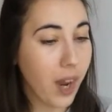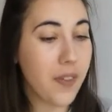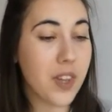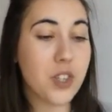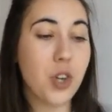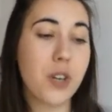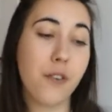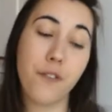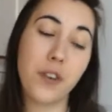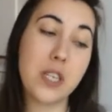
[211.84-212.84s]
And there's two
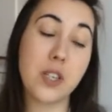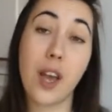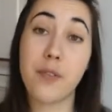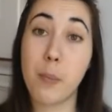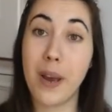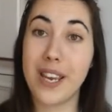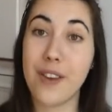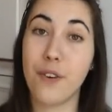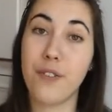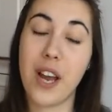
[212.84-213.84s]
different fees that you have to pay
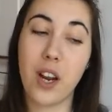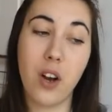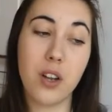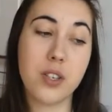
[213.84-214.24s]
for Vanguard.